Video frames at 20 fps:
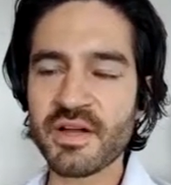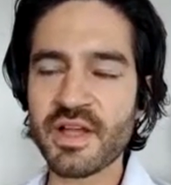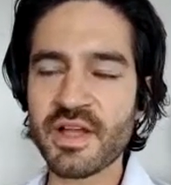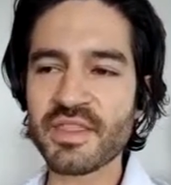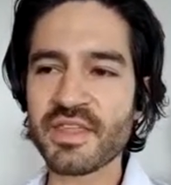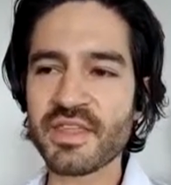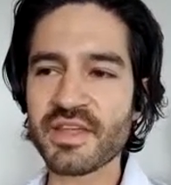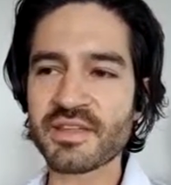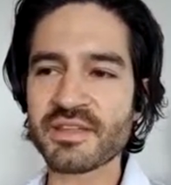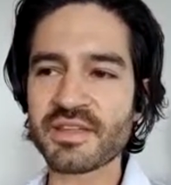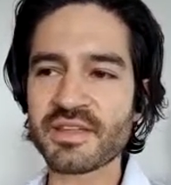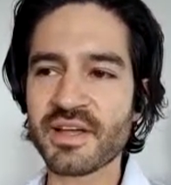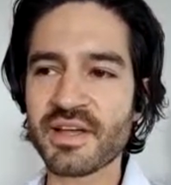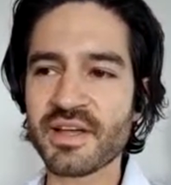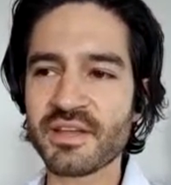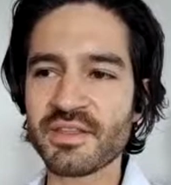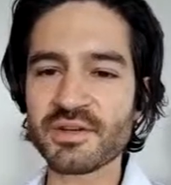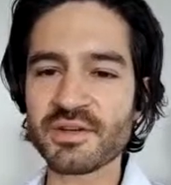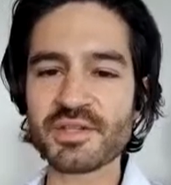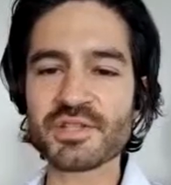that
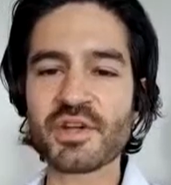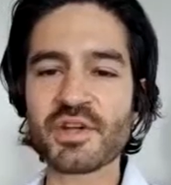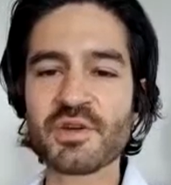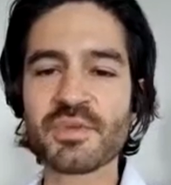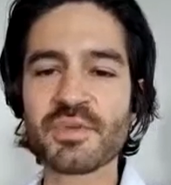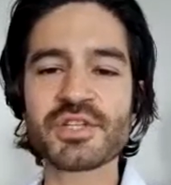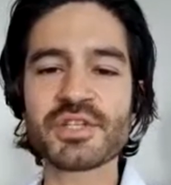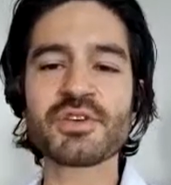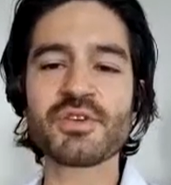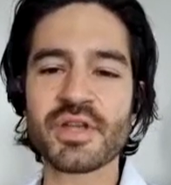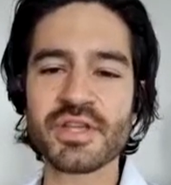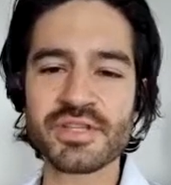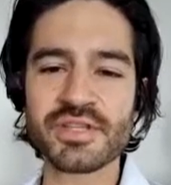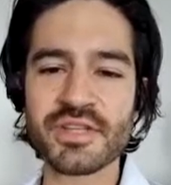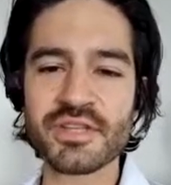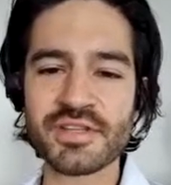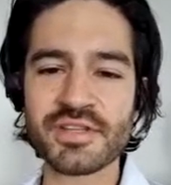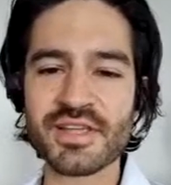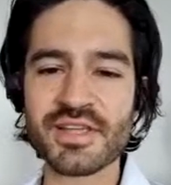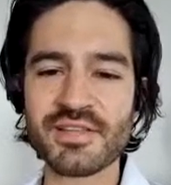there's so much
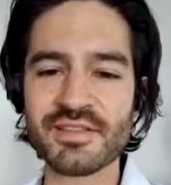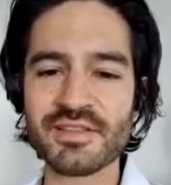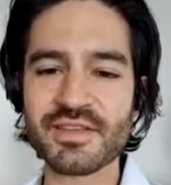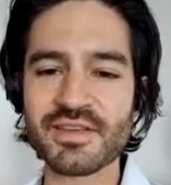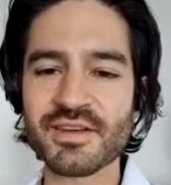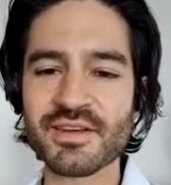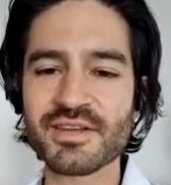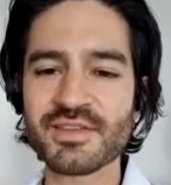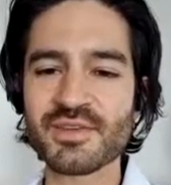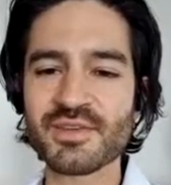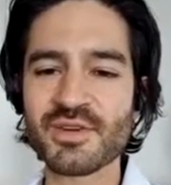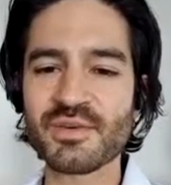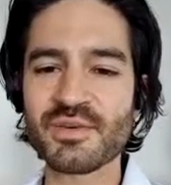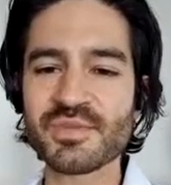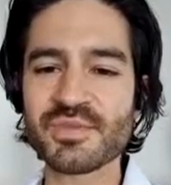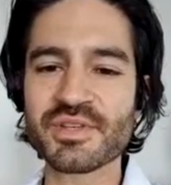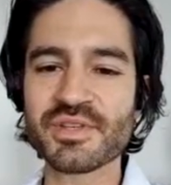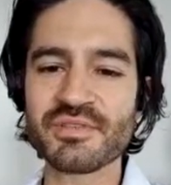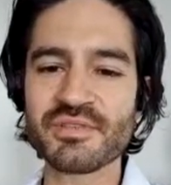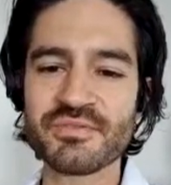craziness out there in
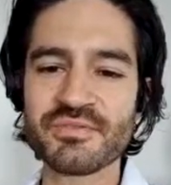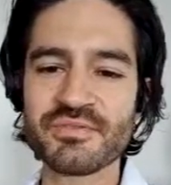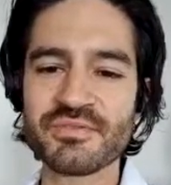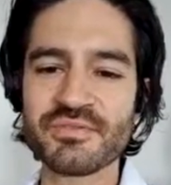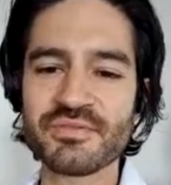terms of